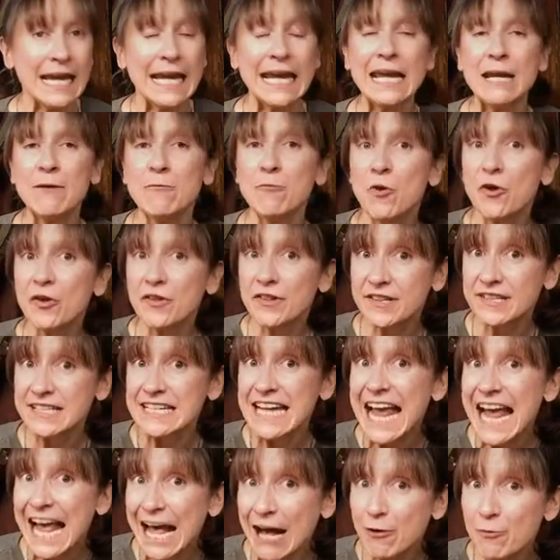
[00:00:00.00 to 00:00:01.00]
It was to
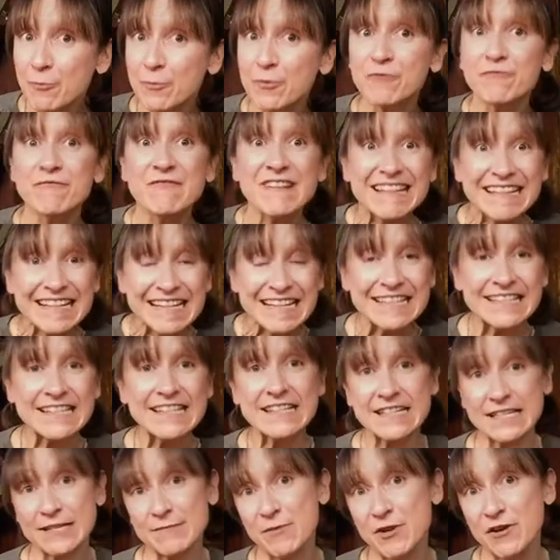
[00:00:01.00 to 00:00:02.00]
help
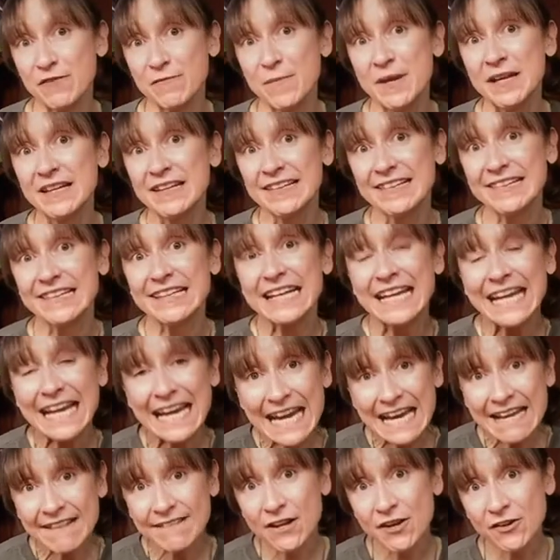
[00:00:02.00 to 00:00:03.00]
resistance movements
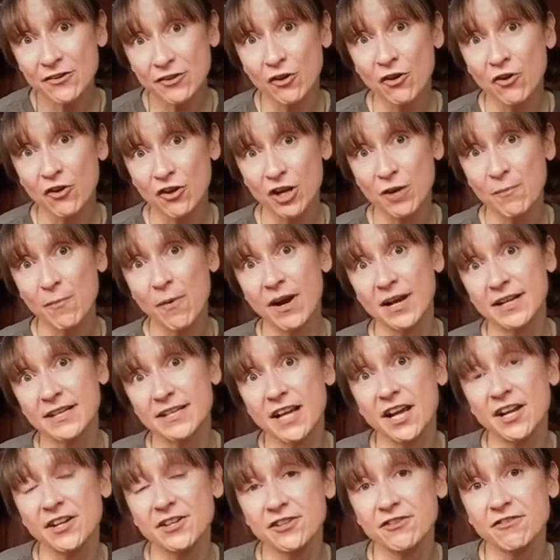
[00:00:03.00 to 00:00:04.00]
in those occupied
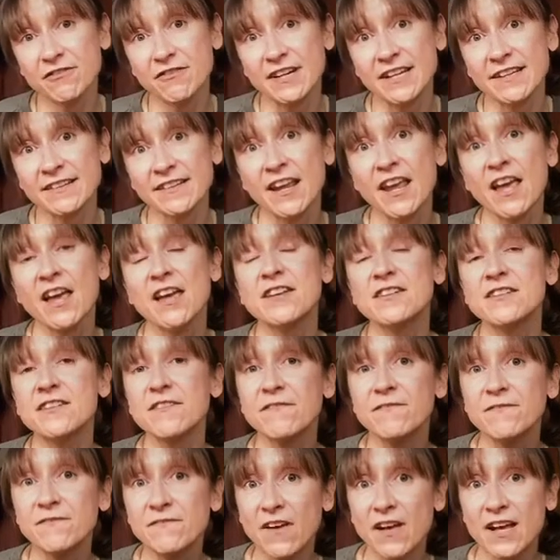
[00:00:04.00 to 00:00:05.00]
countries to
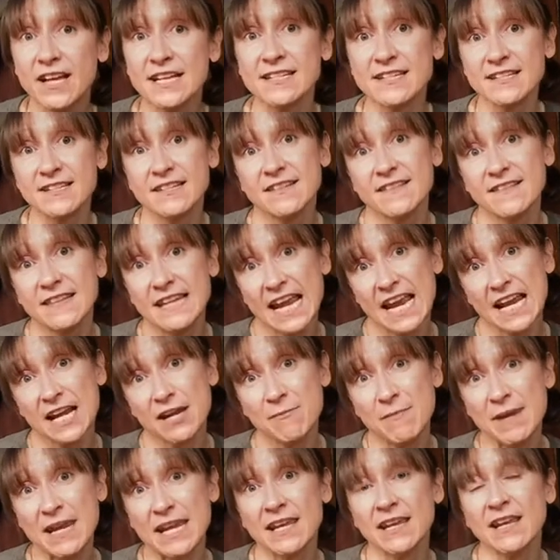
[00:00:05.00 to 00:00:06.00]
fight the
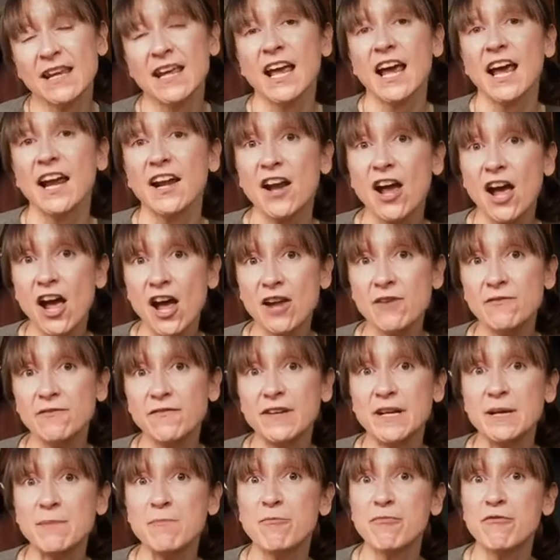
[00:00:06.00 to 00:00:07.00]
enemy and
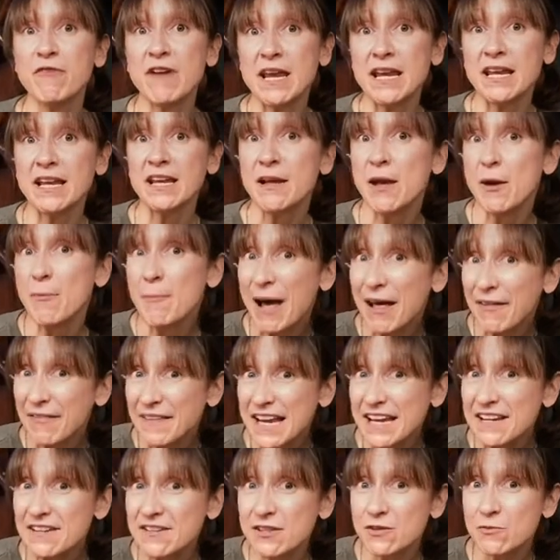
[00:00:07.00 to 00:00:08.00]
hopefully bring about
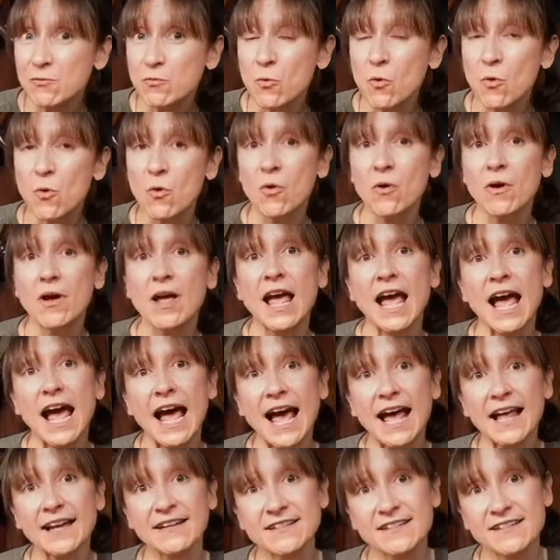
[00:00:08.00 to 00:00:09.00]
the end of the war
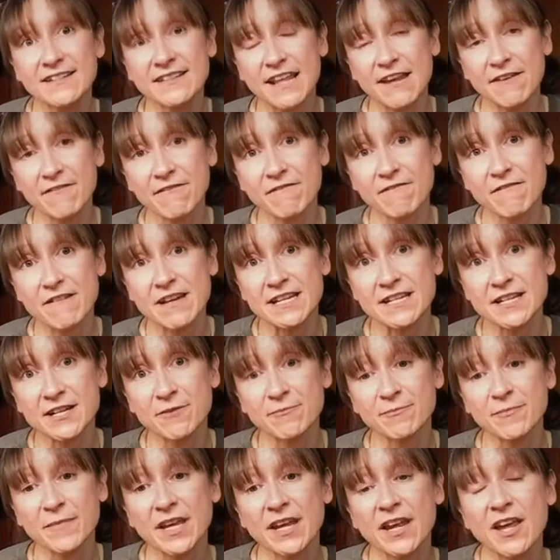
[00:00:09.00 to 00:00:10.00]
and their
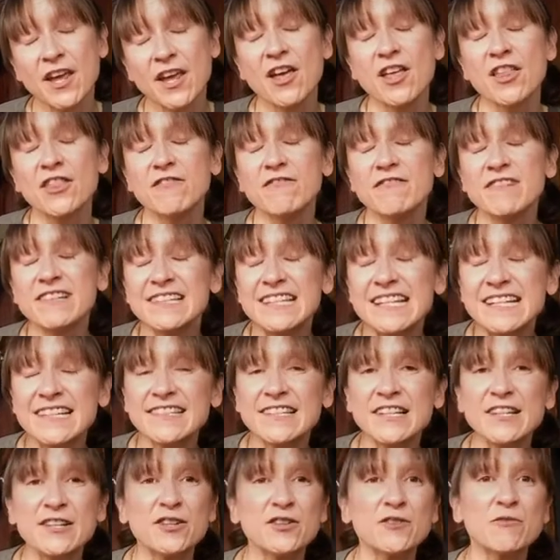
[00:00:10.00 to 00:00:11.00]
freedom. The
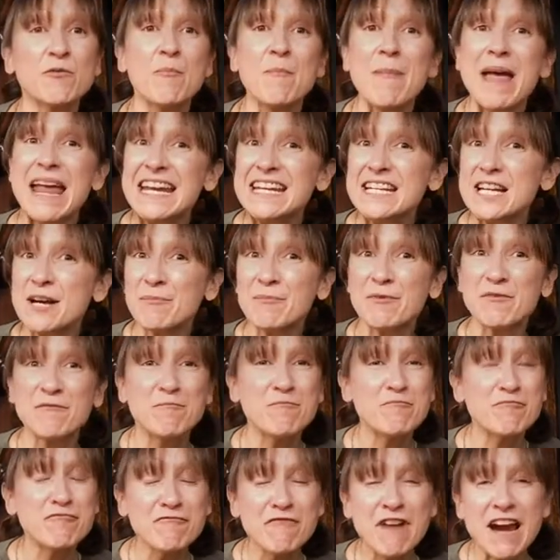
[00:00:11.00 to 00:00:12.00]
resistance were made up
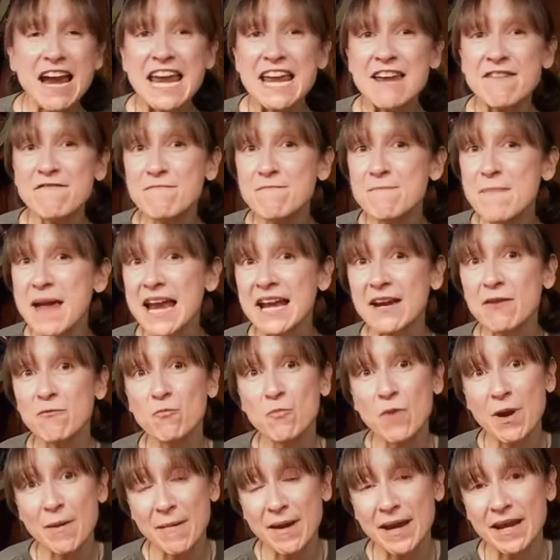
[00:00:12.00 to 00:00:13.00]
of brave men
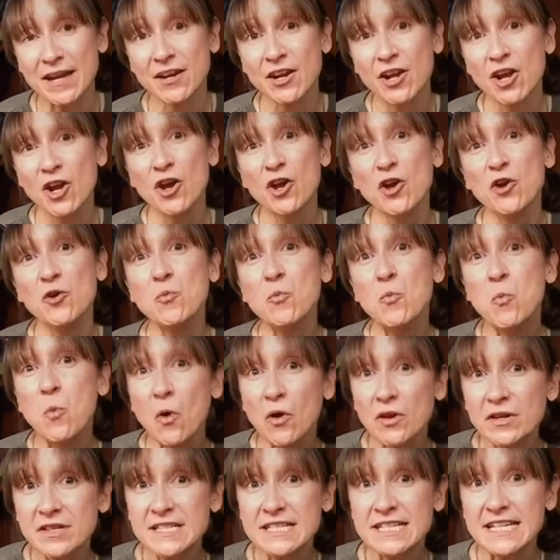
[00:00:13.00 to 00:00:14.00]
and women who
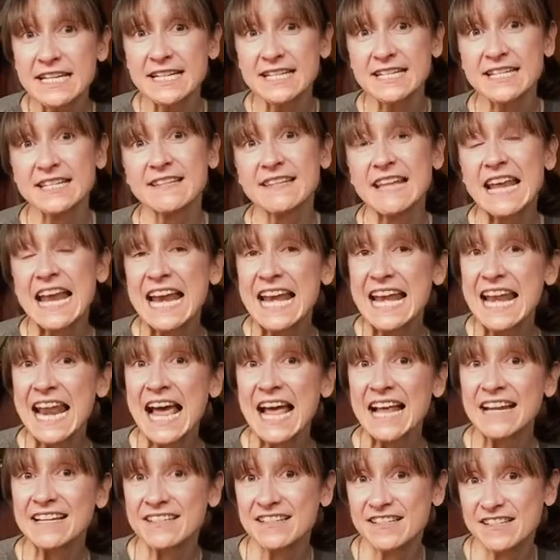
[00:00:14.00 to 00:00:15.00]
wanted their
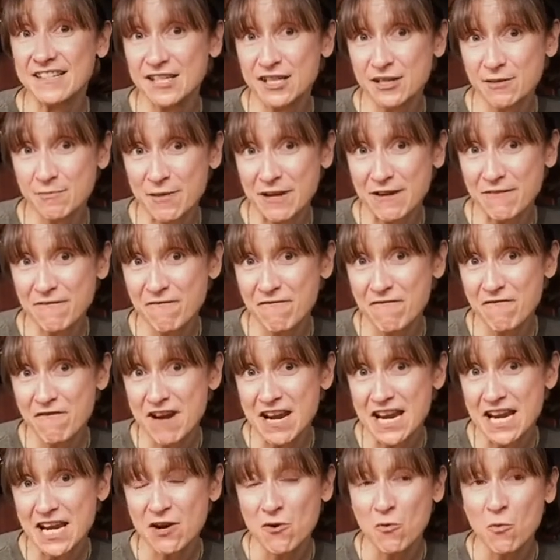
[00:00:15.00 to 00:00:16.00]
land to be
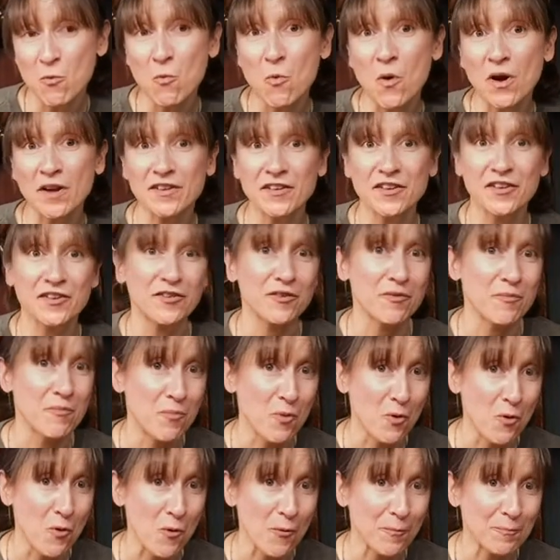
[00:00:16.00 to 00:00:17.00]
free once
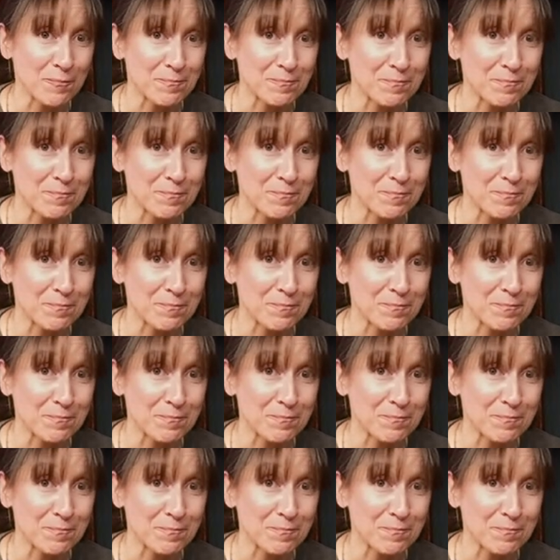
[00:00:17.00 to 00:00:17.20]
more.